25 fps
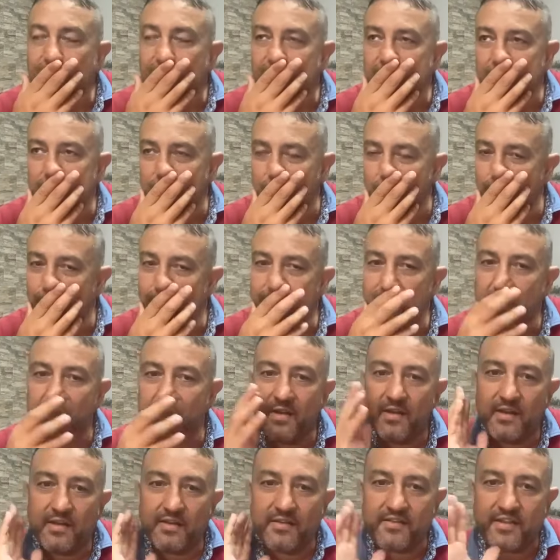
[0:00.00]
so
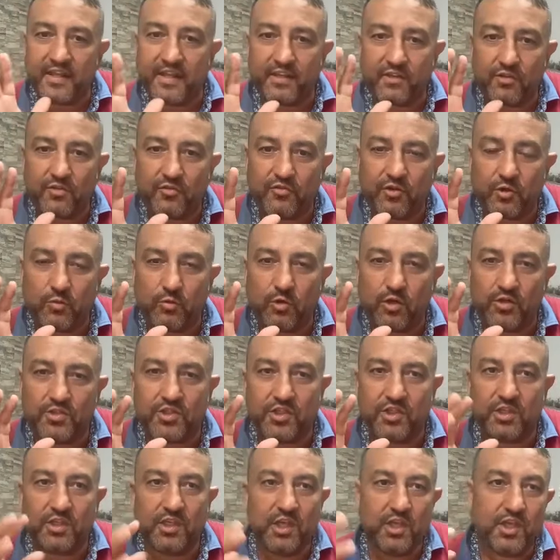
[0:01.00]
thank you for
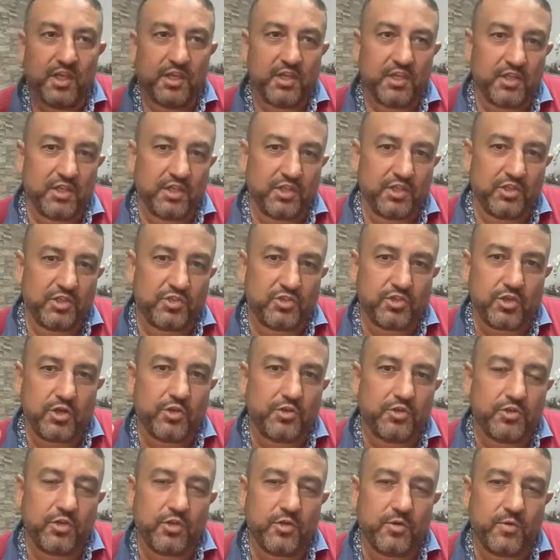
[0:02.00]
watching enjoy
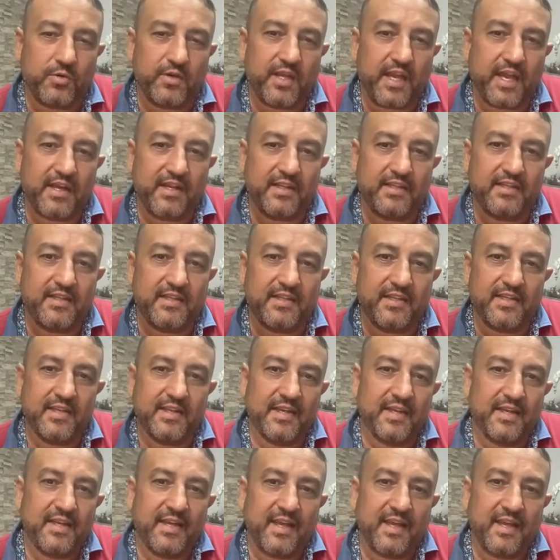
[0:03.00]
your reality